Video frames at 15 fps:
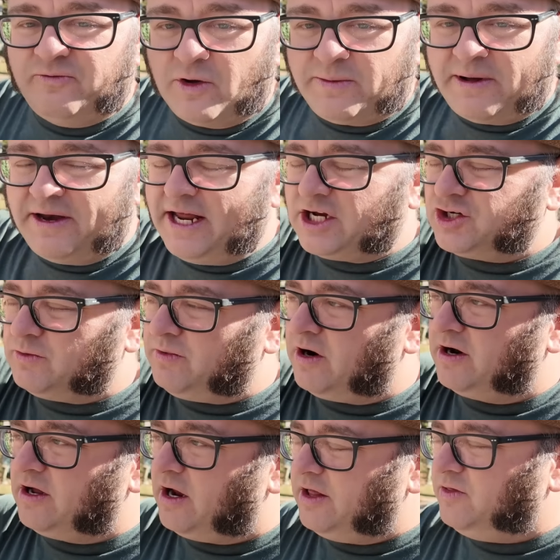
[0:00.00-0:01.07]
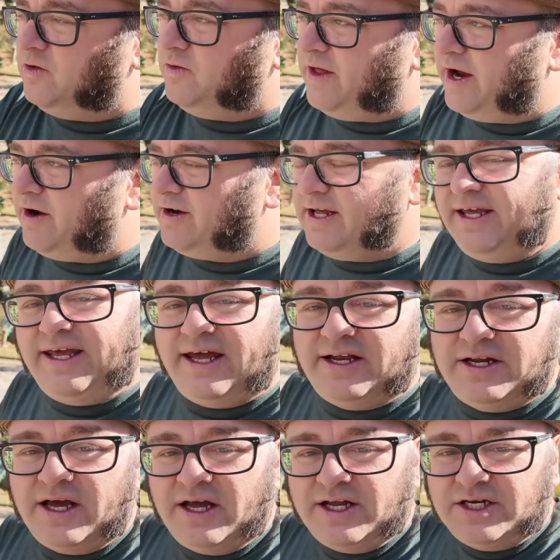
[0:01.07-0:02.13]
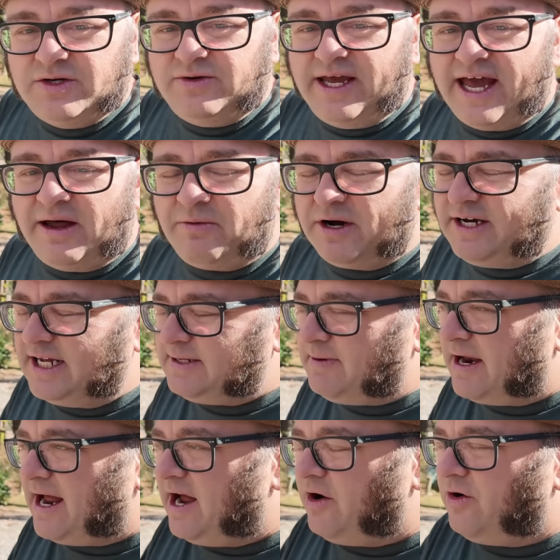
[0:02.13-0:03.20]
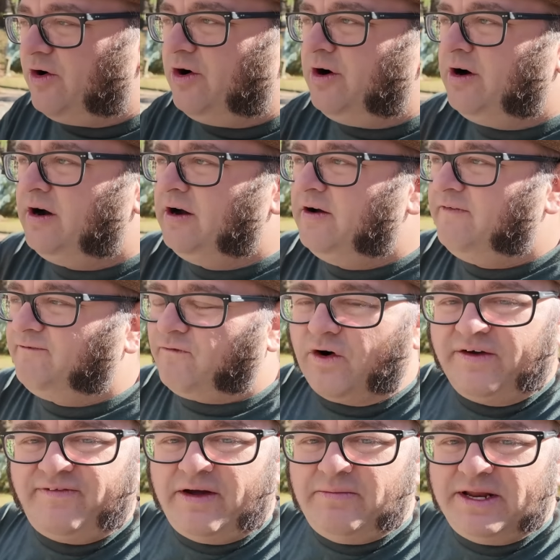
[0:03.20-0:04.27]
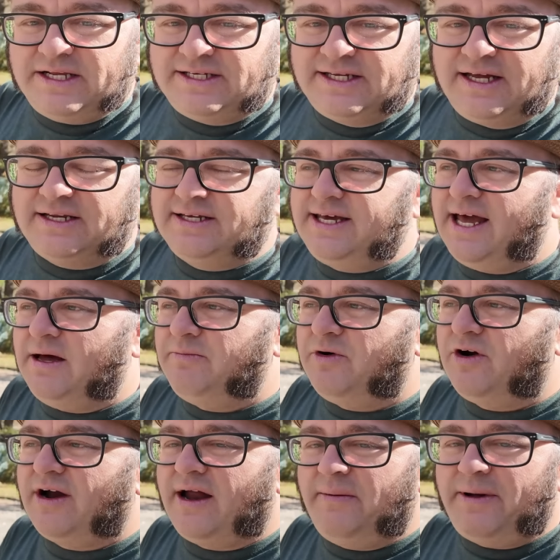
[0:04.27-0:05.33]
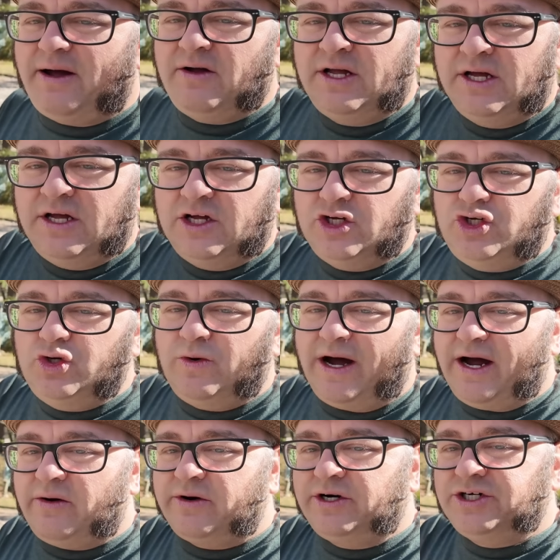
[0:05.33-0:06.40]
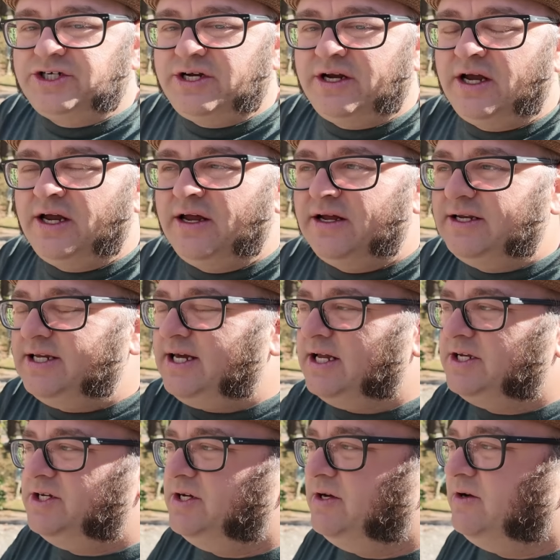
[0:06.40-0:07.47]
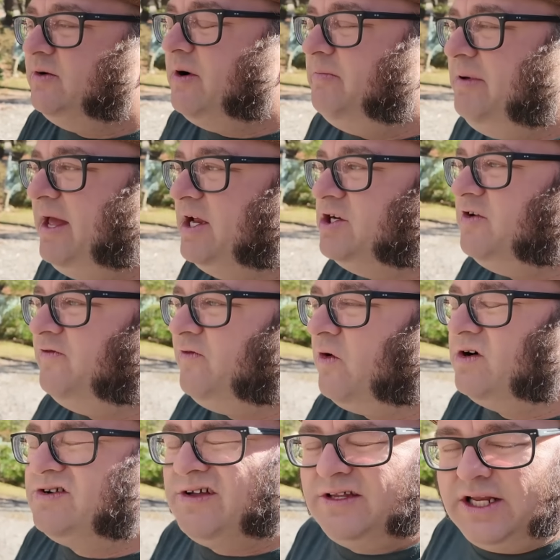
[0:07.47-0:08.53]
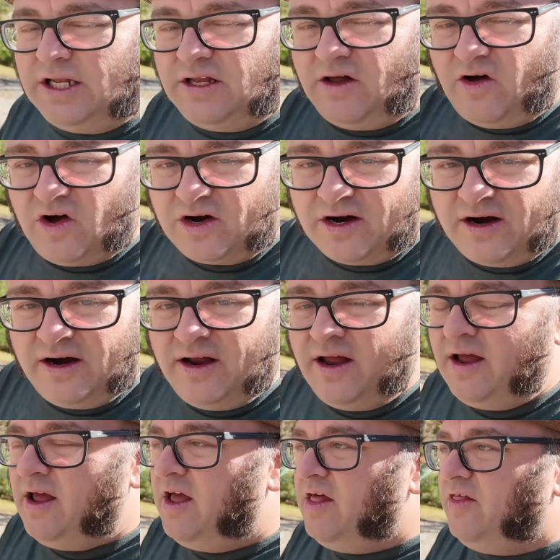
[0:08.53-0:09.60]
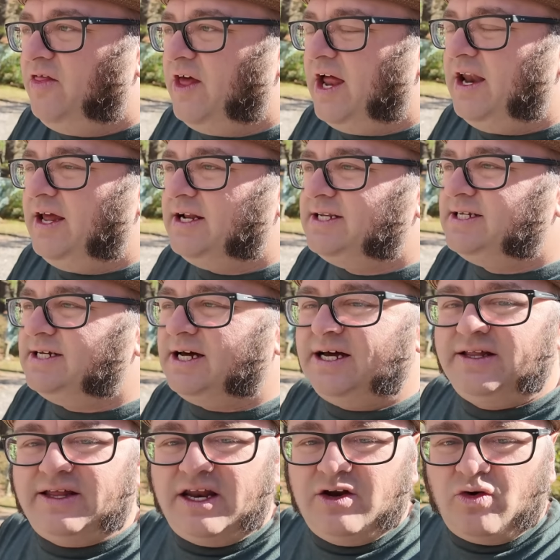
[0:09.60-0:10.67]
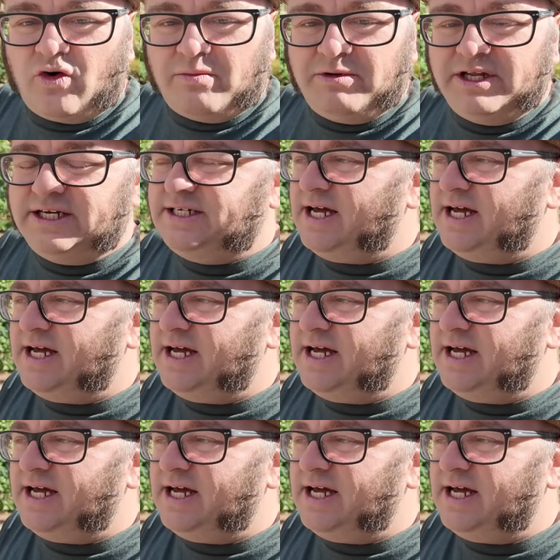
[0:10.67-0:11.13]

Smoky Mountain National Park, cutting through there to get to Gatlinburg. It takes about an hour, forty five minutes to get to Gatlinburg, about two hours to get to Pigeon Forge. A little longer than it uh, than it normally